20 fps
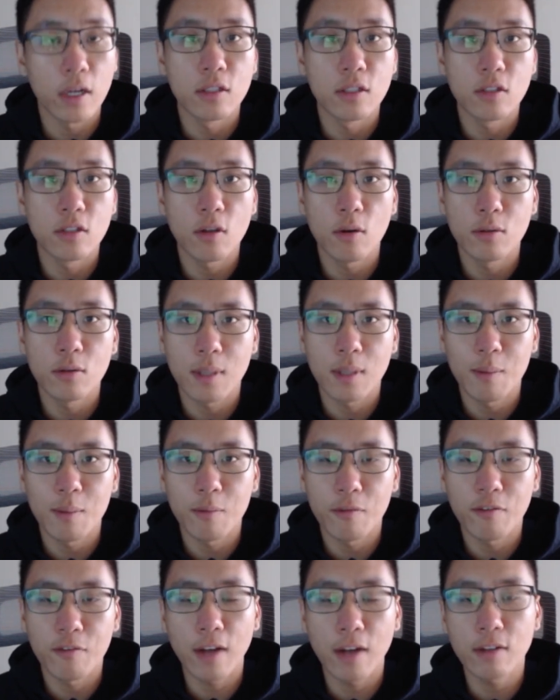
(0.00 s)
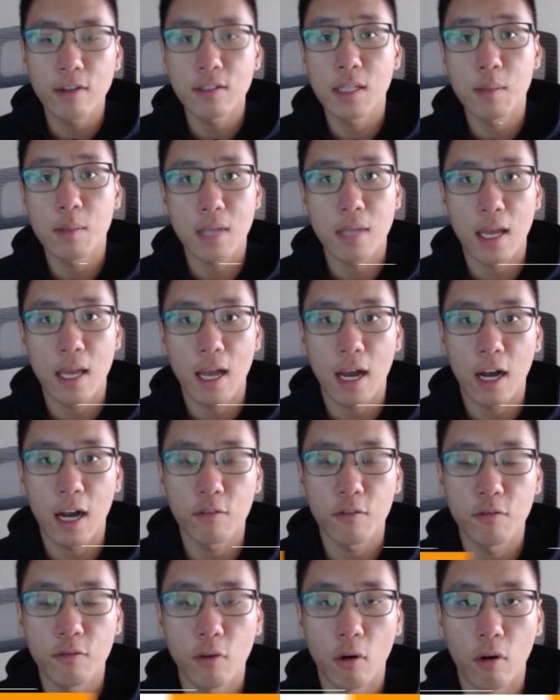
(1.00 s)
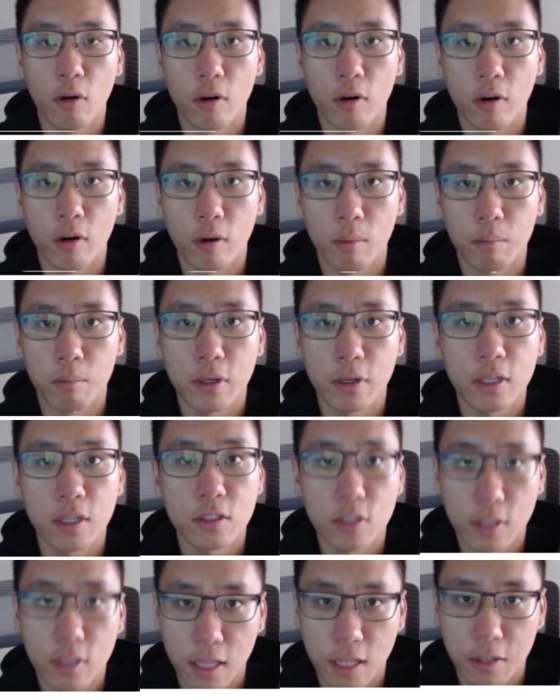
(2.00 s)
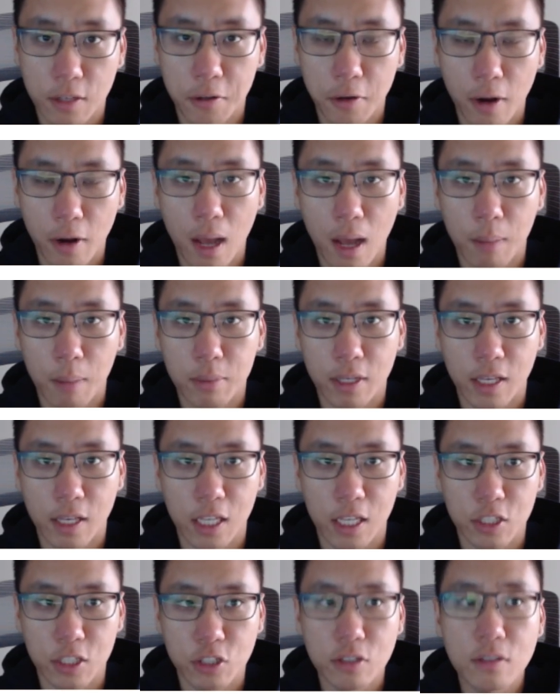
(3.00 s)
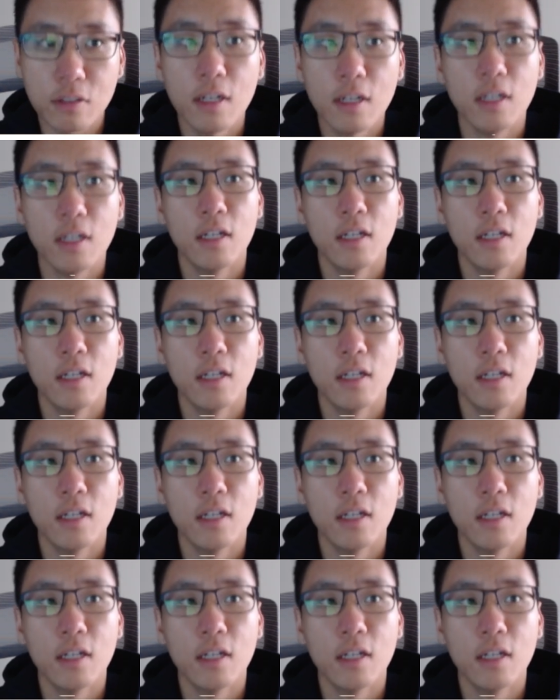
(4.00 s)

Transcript: So some final tips I have for putting together your application.